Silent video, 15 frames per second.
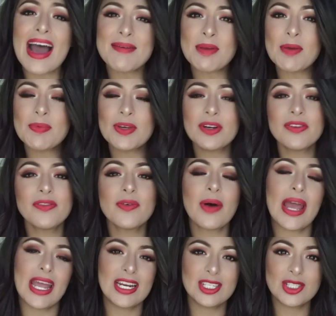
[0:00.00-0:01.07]
Hi my beautiful
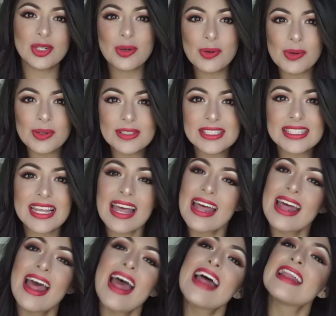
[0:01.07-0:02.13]
angels.
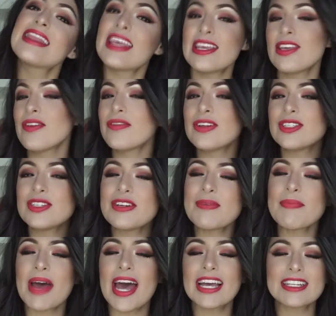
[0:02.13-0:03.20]
Thank you for
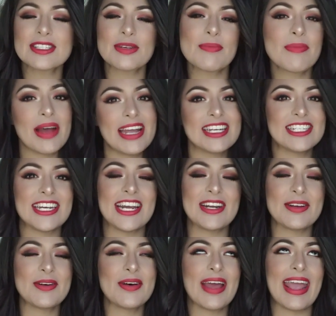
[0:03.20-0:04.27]
tuning back to my
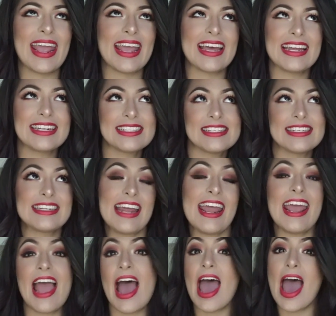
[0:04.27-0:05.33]
channel, and
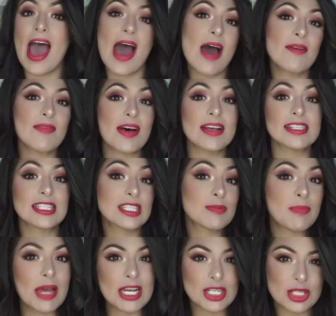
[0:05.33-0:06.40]
today I have a
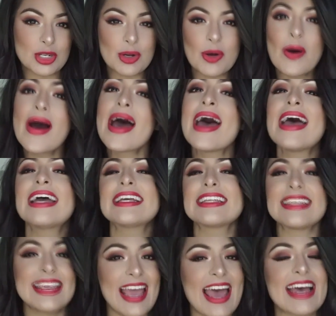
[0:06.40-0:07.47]
special
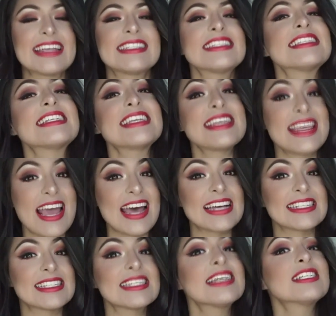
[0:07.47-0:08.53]
guest.
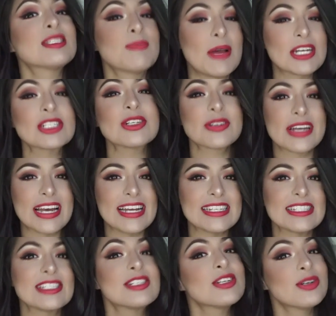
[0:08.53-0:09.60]
Yes, a special
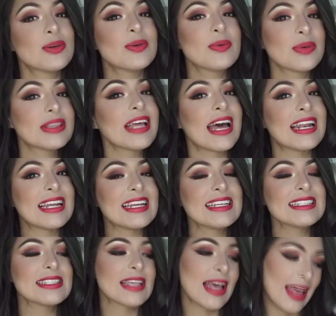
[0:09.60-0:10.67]
guest. Do you know what that
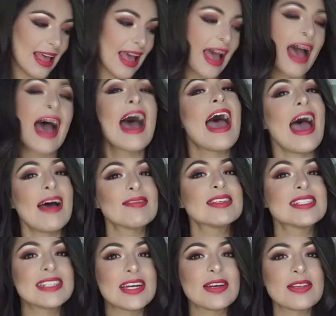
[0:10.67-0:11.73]
is? I have
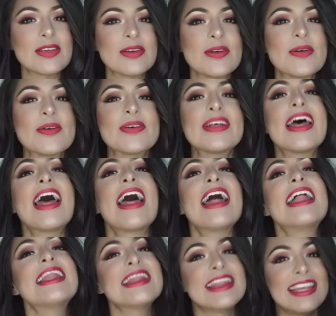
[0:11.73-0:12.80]
to tell you.
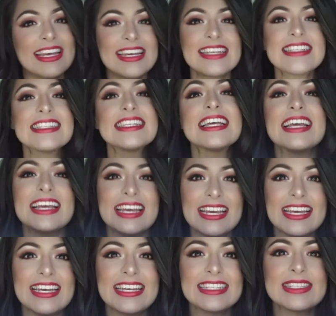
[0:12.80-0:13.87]
This
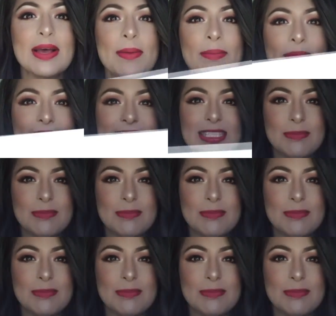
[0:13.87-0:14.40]
is my